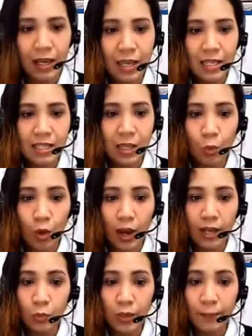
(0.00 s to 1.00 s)
Is the
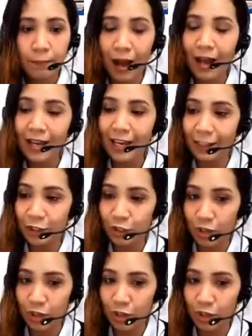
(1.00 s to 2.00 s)
wine we buy in the
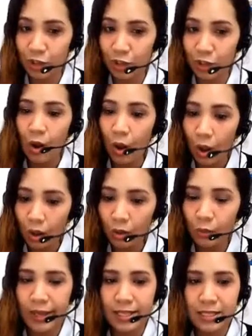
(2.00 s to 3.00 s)
shops
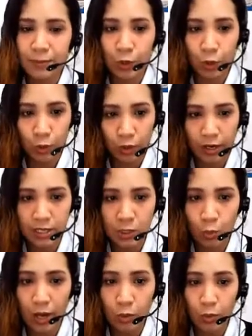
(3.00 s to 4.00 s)
always pure?
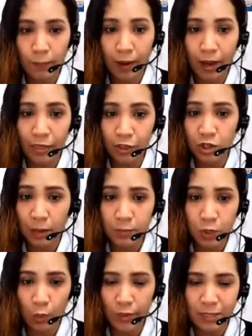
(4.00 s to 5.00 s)
Is the wine we buy in the
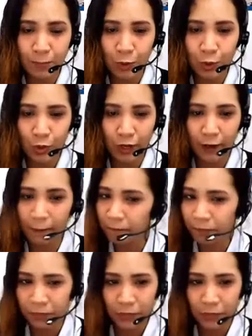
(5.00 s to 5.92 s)
shops always pure?